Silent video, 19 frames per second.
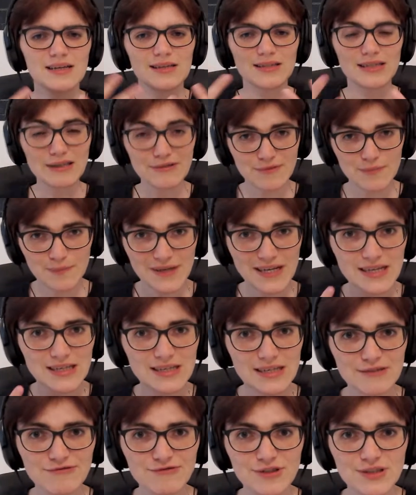The big
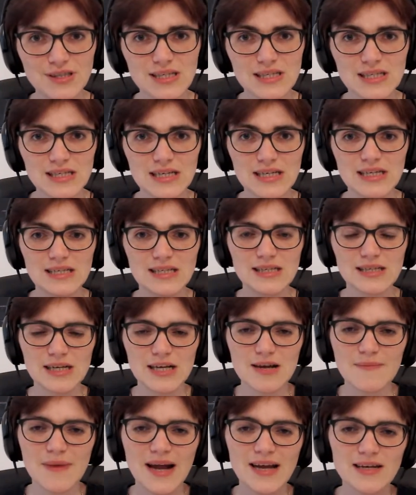difference is
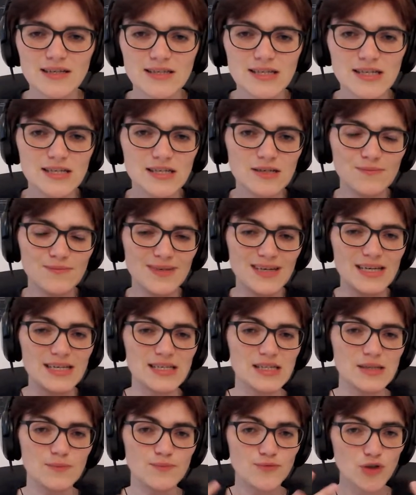diamagnetism is
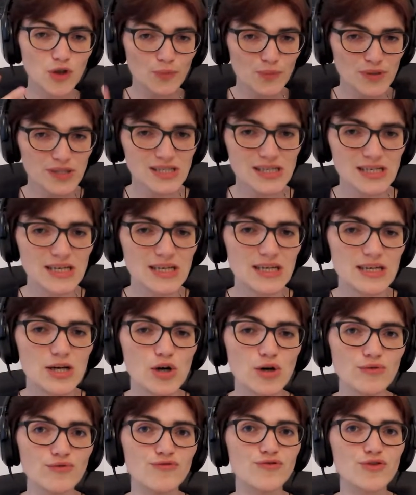the property
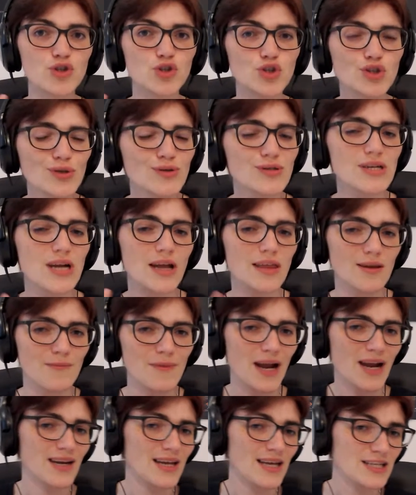of reducing the
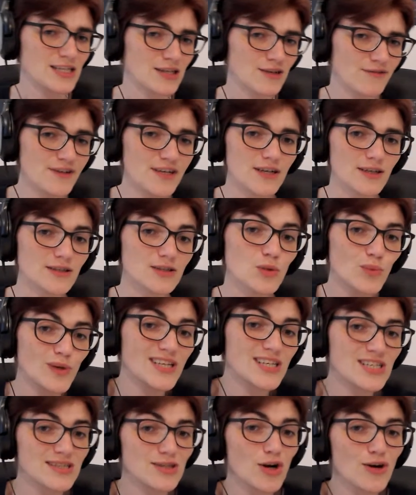magnetic field,
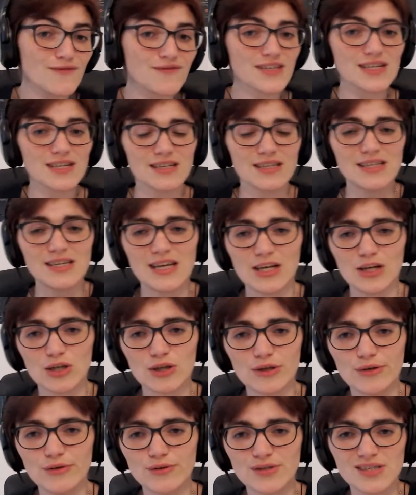which obviously
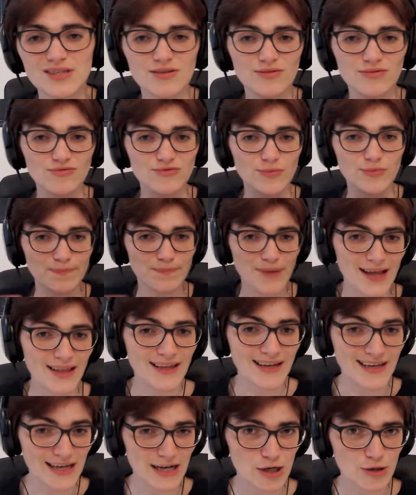includes
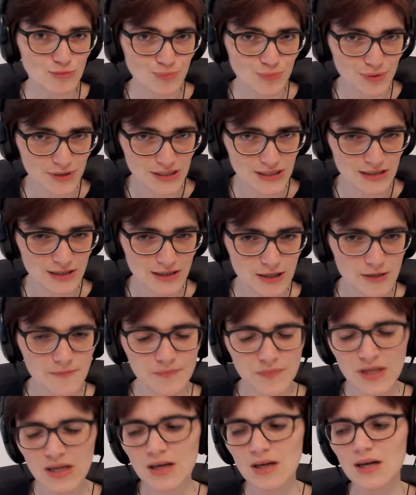repelling it completely.
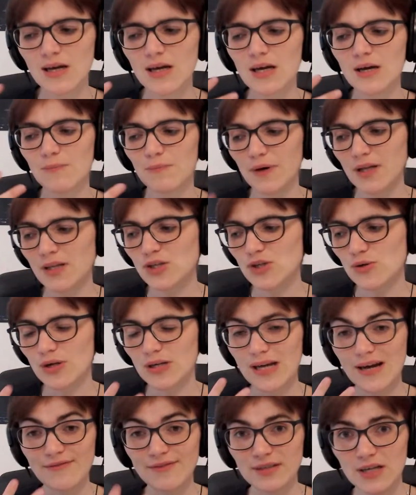But you can
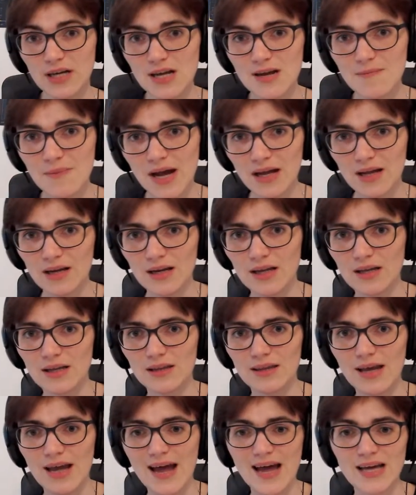have a diamagnet
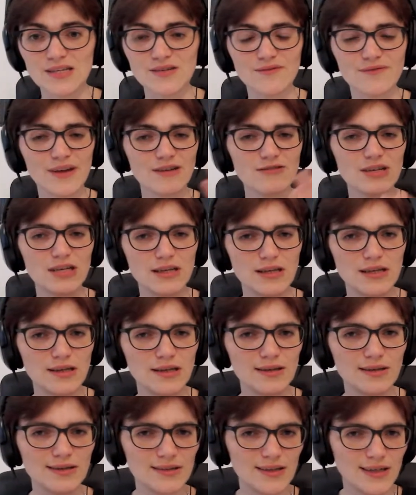that has very